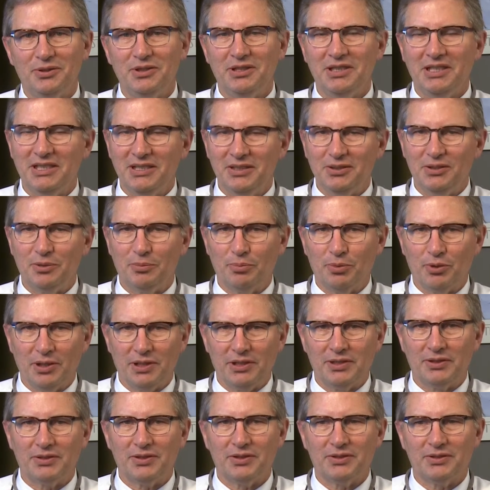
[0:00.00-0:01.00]
need to
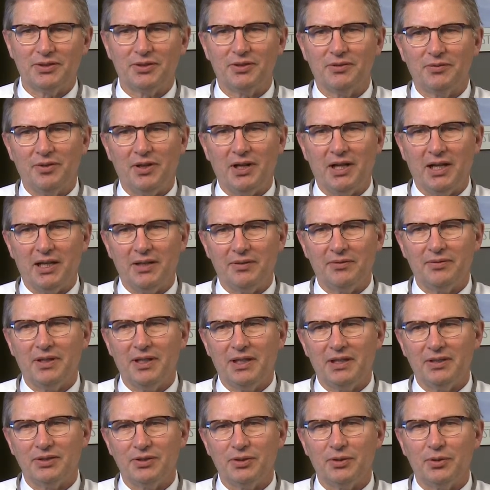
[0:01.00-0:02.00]
breathe to survive.
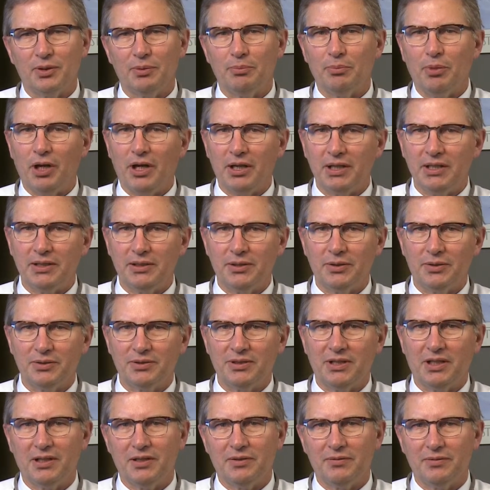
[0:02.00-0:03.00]
And so the body
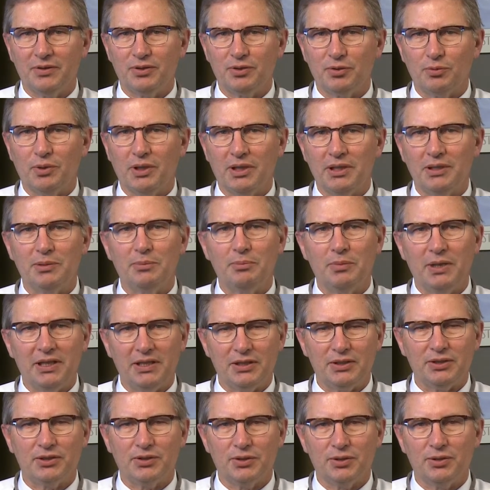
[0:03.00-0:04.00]
goes out of its way to
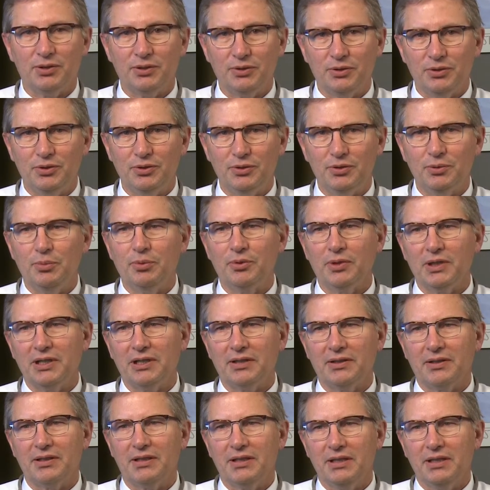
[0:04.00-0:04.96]
make sure you do breathe.